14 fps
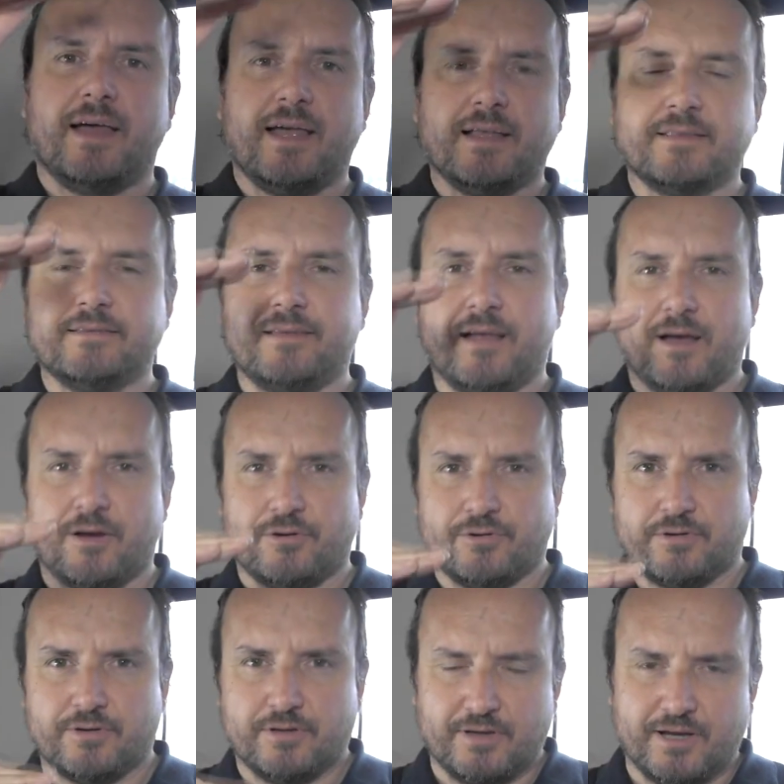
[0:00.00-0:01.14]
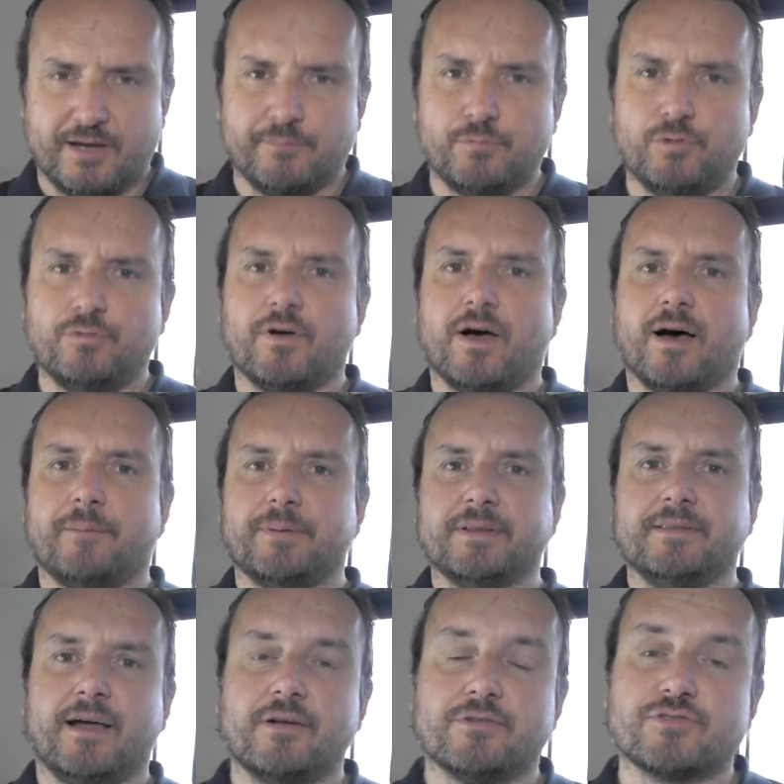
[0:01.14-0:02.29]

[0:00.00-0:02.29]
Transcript: and down, and move up and down.